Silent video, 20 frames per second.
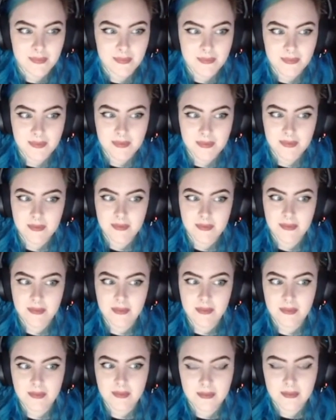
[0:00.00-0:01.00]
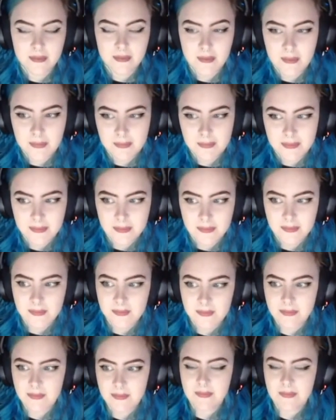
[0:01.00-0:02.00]

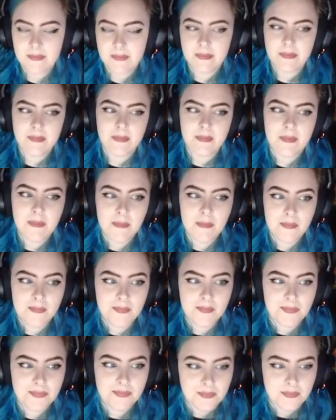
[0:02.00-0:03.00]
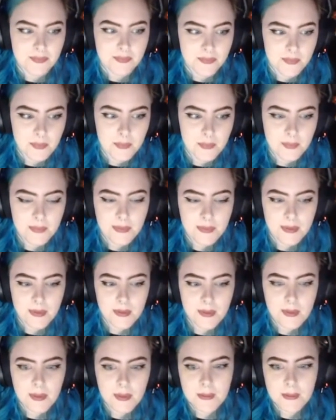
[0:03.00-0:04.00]

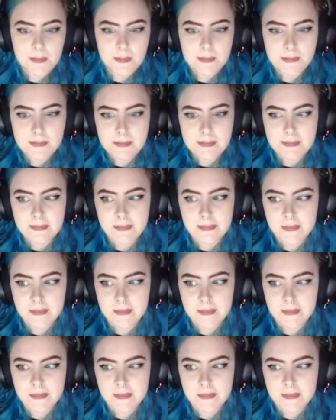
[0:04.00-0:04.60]
(silent)